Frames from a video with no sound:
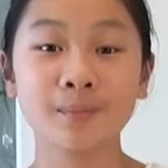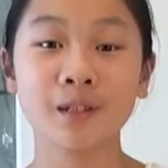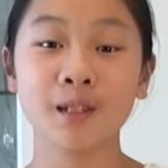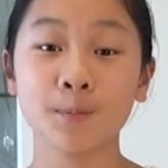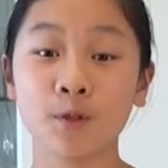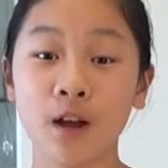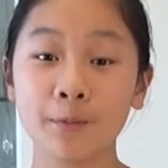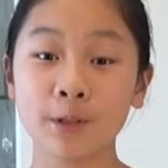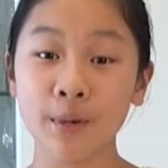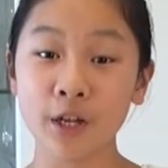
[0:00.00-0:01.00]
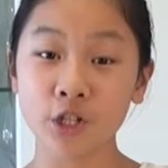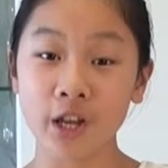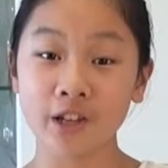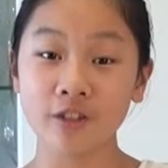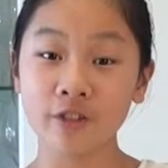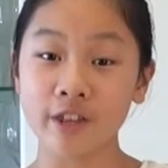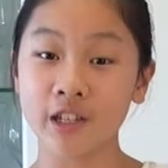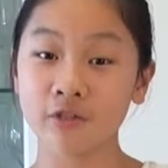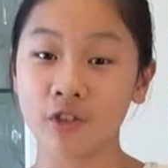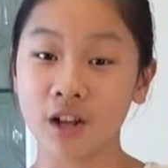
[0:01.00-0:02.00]
Please subscribe to my channel.
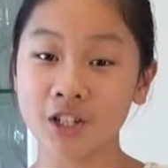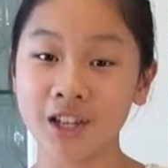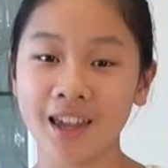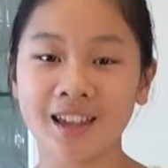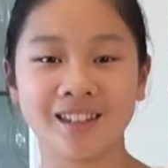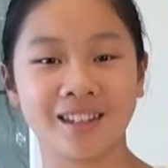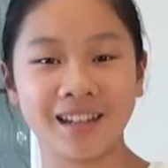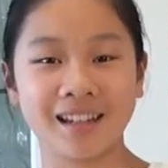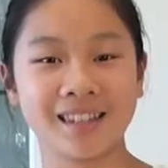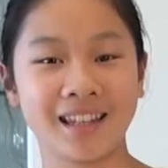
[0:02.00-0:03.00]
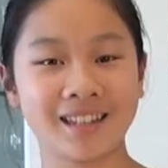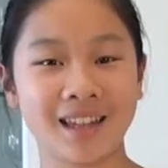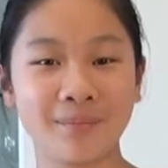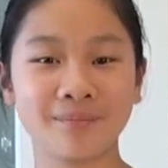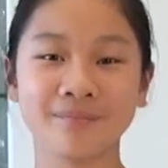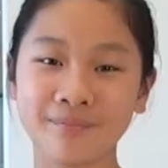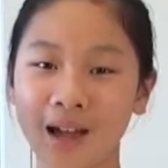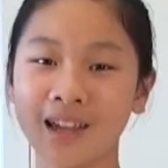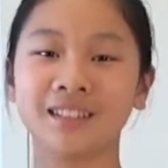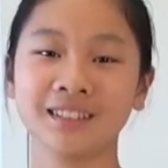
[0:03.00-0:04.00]
Thanks for watching, and see you guys next time.
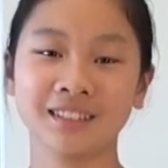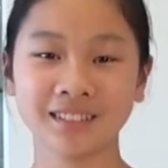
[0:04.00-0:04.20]
Bye!